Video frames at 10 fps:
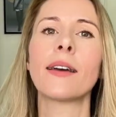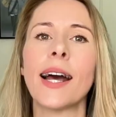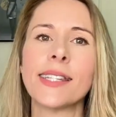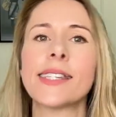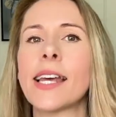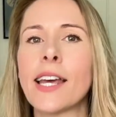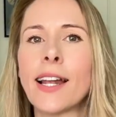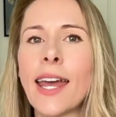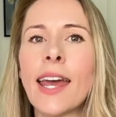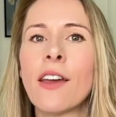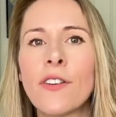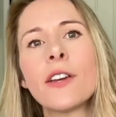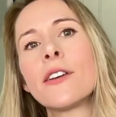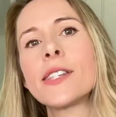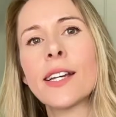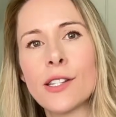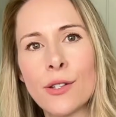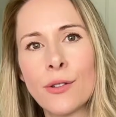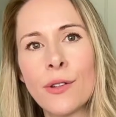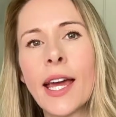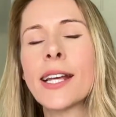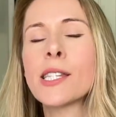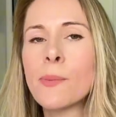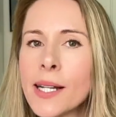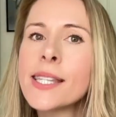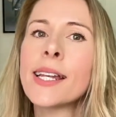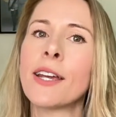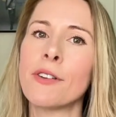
As I said earlier, if you're using a tool that explicitly